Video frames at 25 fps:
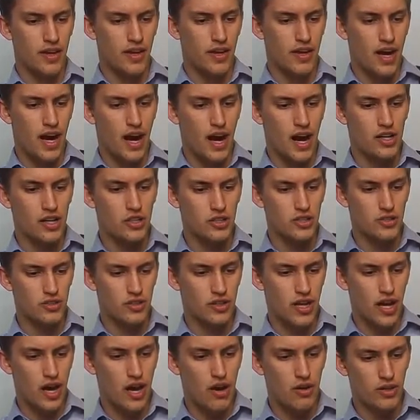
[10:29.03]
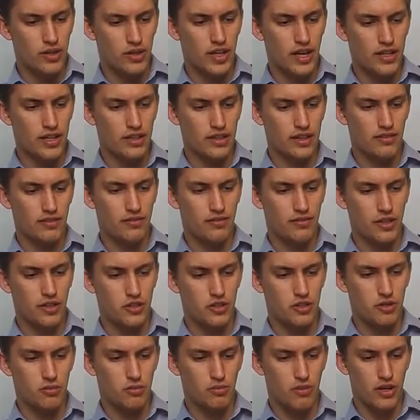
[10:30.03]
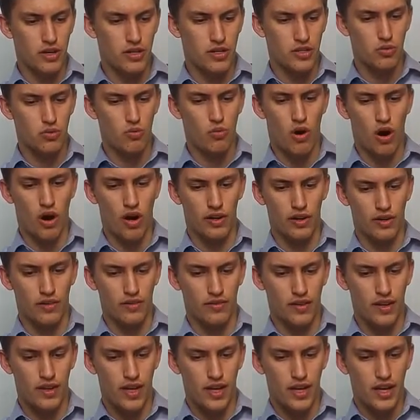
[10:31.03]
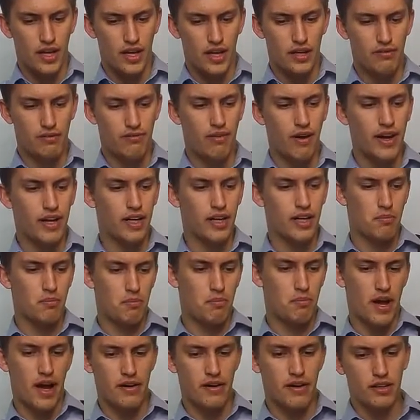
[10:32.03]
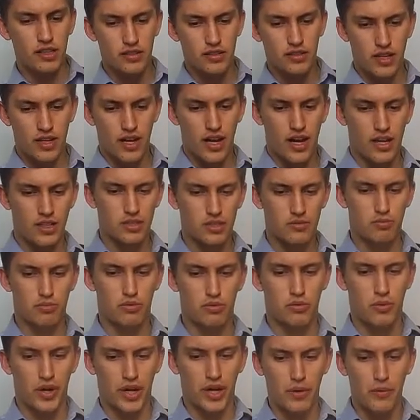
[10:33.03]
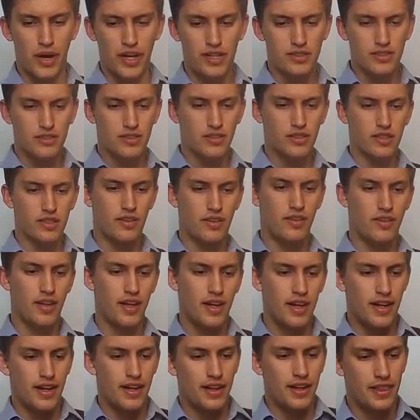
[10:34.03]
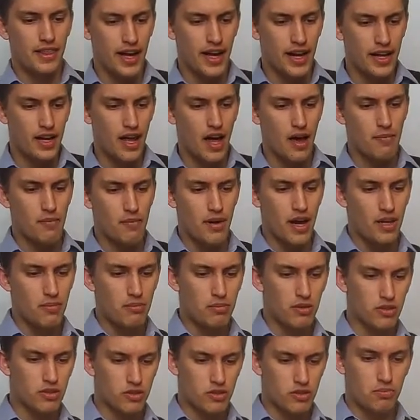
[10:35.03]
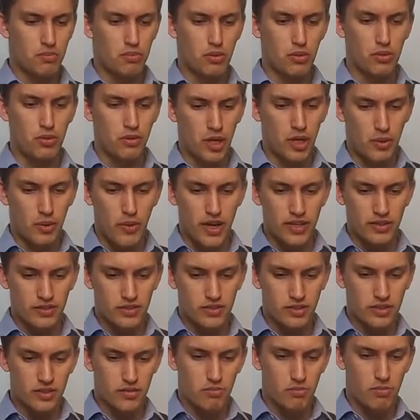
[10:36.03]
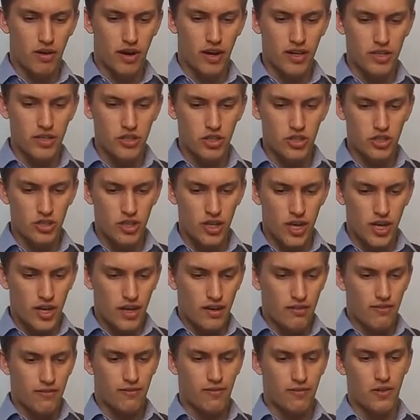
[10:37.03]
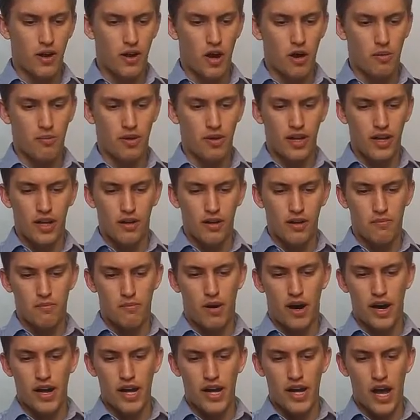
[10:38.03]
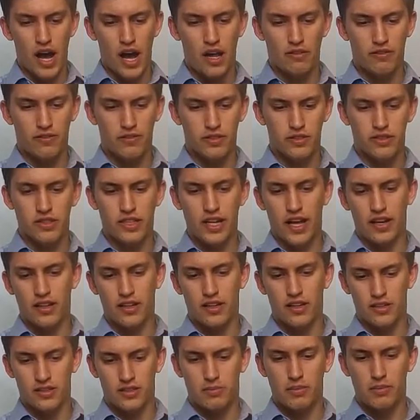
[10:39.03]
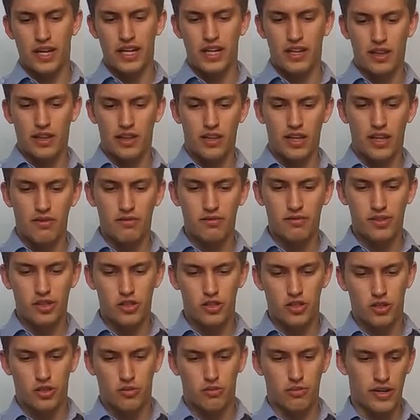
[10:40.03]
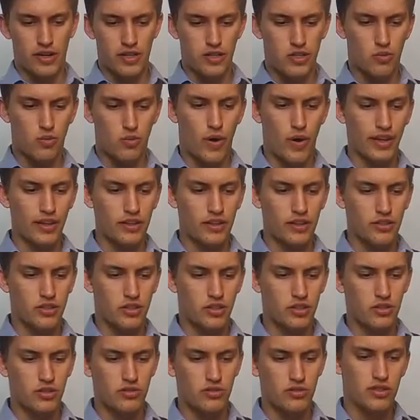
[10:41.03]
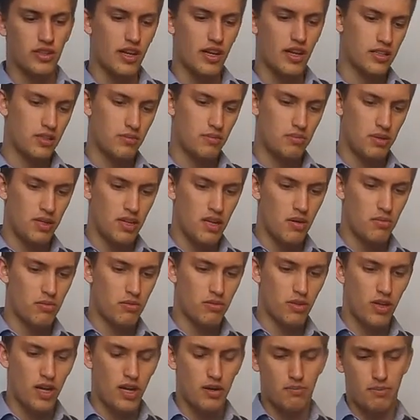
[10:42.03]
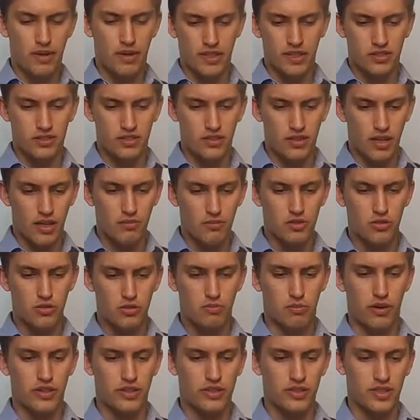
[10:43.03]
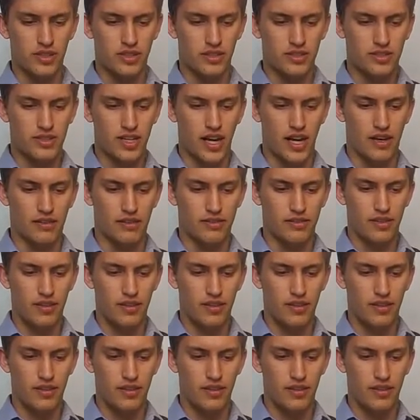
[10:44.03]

I should now get the feature branch 1. And if I compare it and pull request, then I'm able to pull request this branch from my Alfreds Jenkins base theme, feature branch 1, to ScandiPWA base theme 2.xdev.